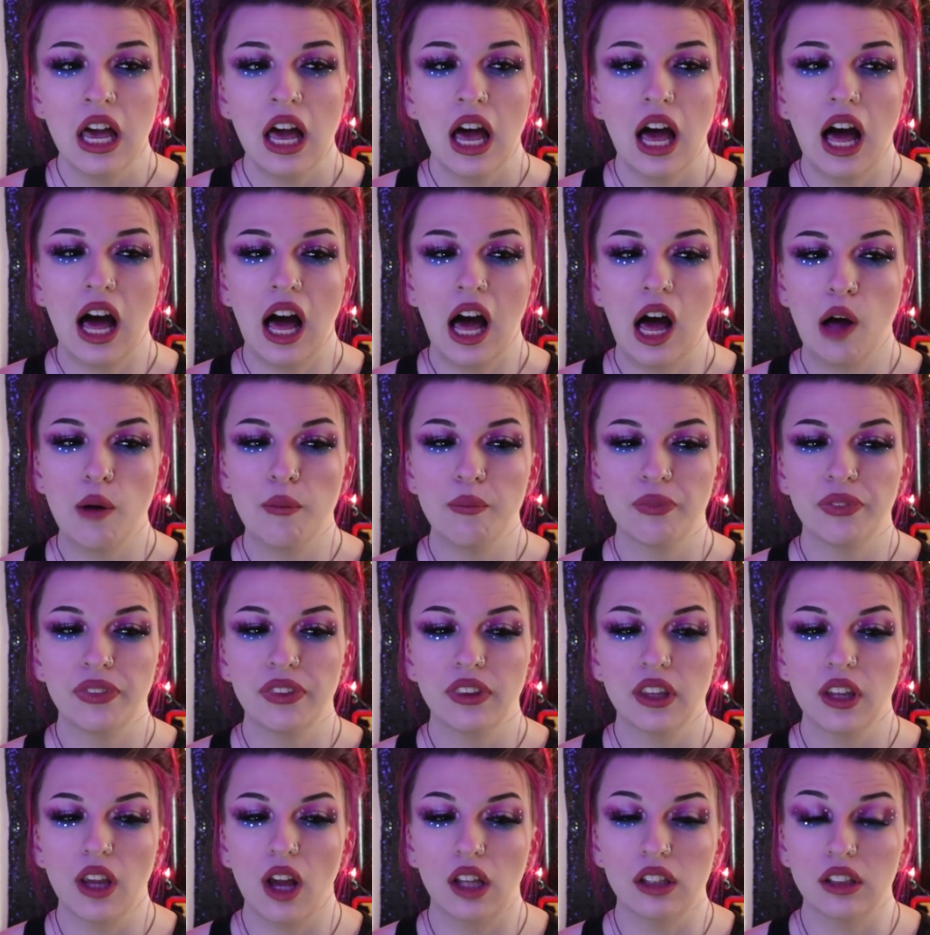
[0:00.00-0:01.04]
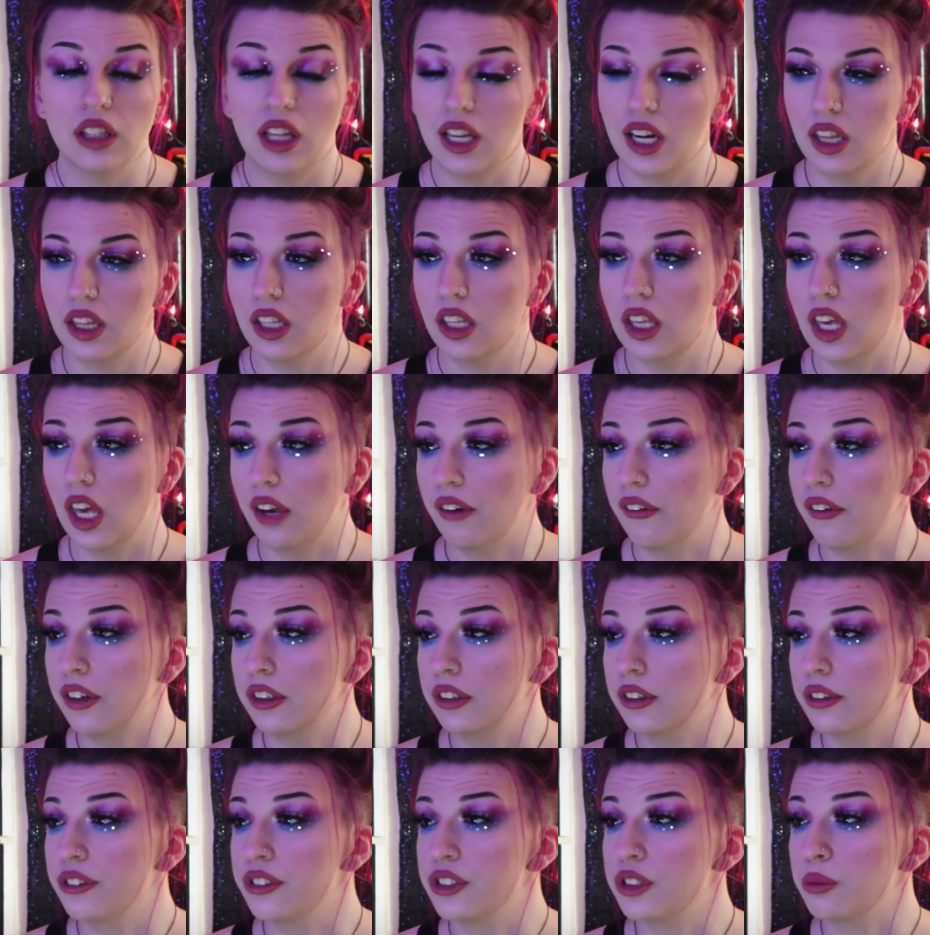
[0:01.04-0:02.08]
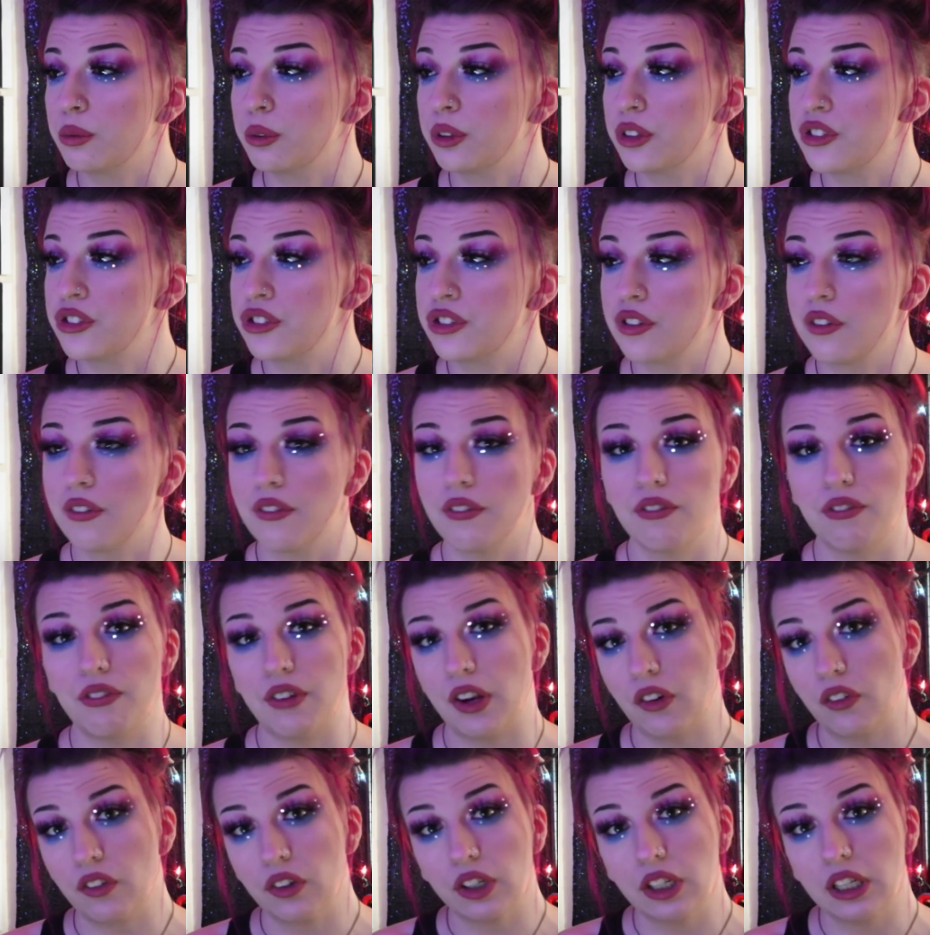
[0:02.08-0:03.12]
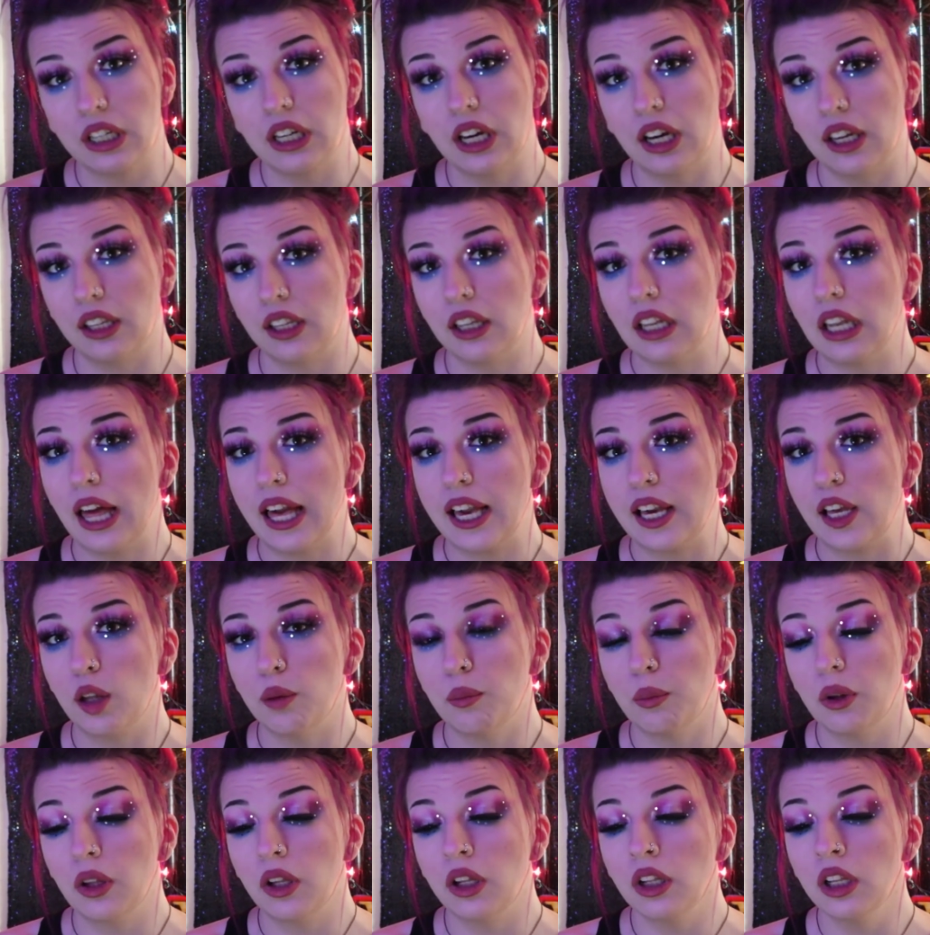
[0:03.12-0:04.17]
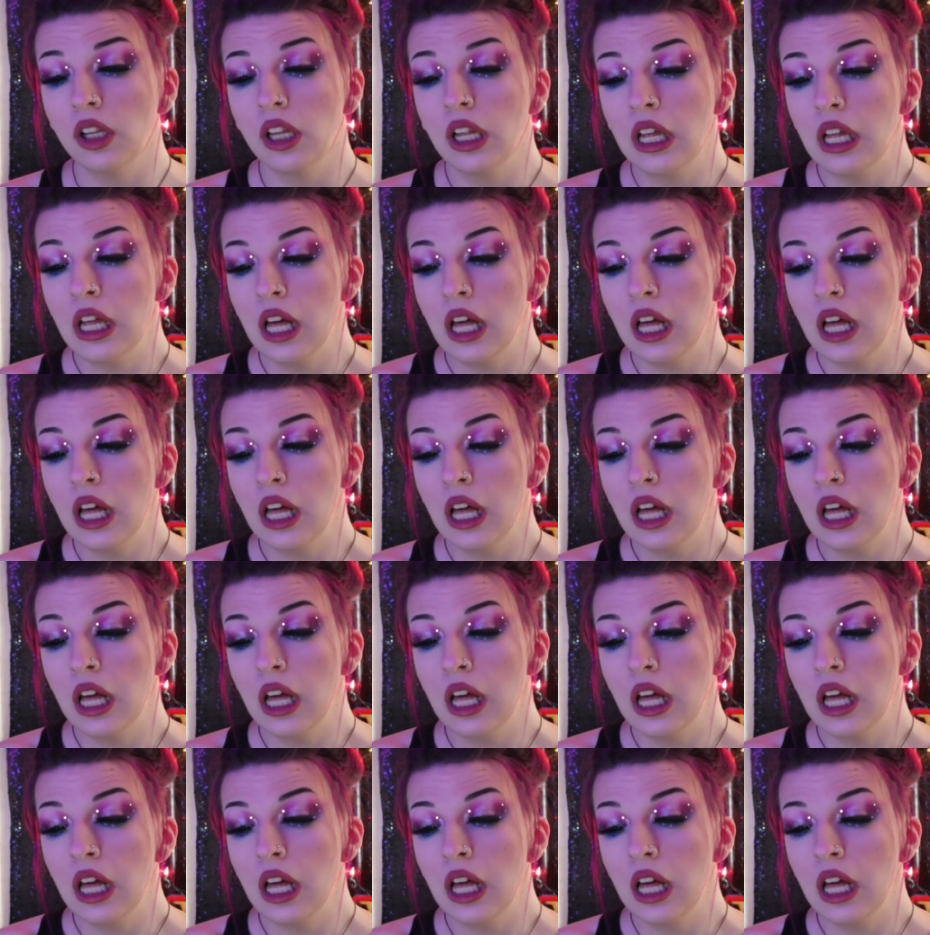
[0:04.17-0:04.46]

A lot of the characters were severely unlikable,